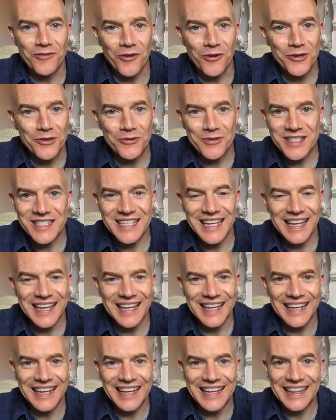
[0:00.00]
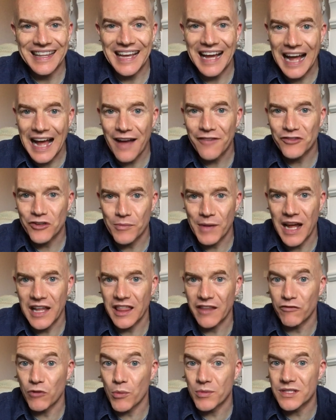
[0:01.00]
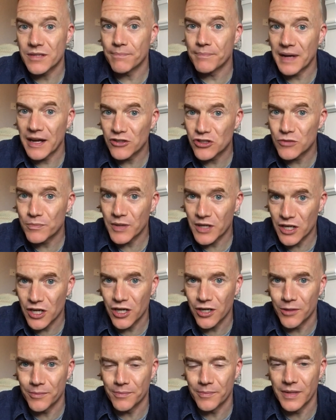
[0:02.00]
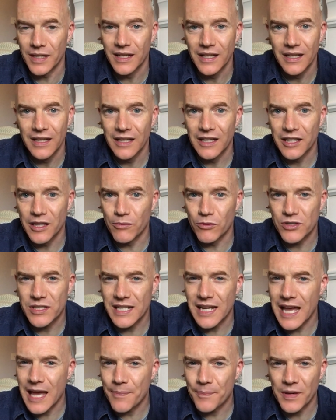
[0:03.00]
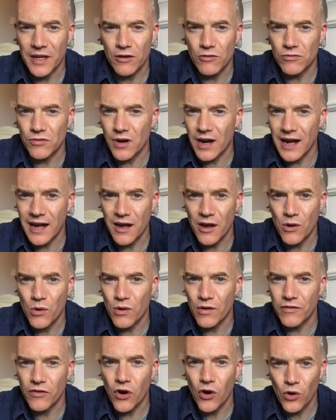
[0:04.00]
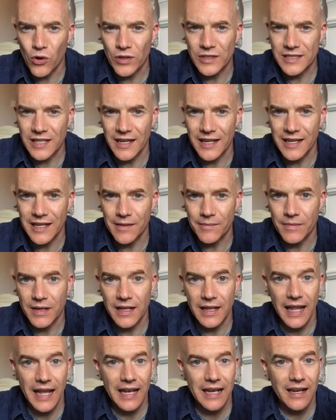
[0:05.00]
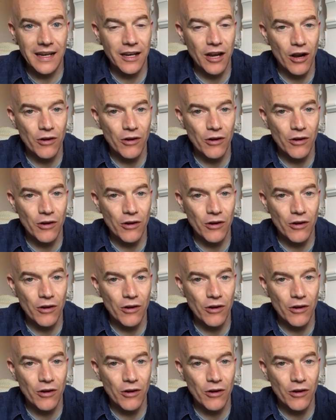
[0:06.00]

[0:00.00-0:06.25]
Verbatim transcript: photo was taken in the aftermath of what was about to become the most epic row of all time. And then it